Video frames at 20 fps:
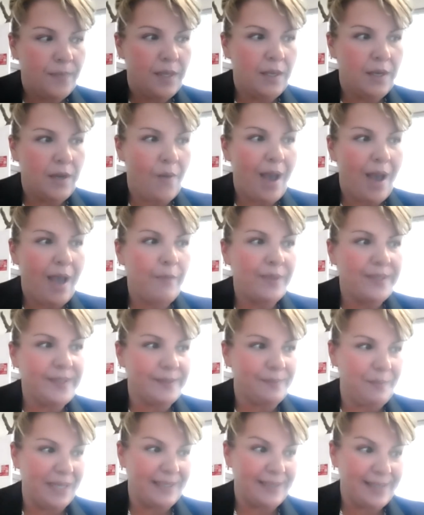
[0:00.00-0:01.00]
I
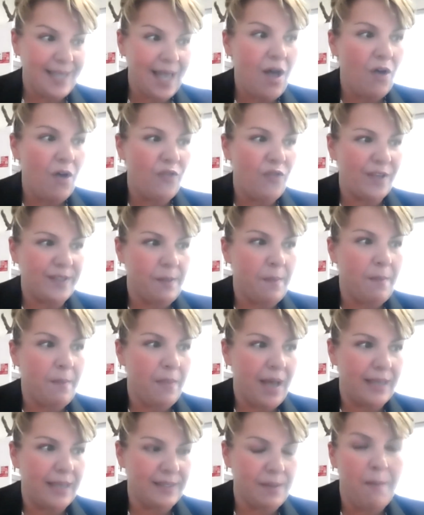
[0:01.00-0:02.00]
was myself as
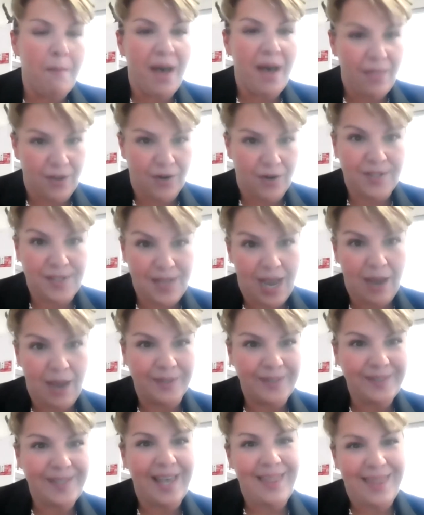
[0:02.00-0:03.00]
a mother, and I
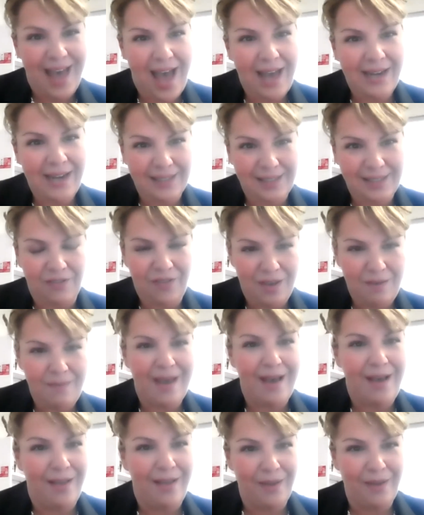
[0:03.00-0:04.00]
will say that as a
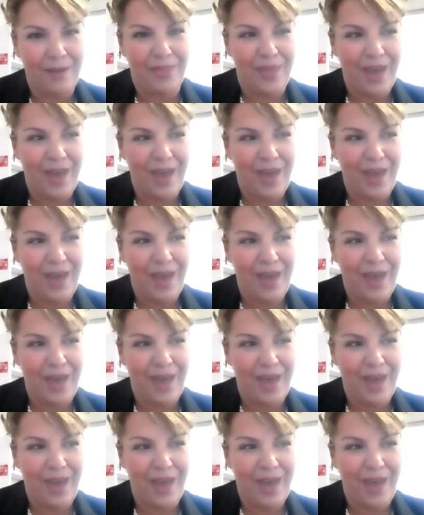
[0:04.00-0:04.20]
female,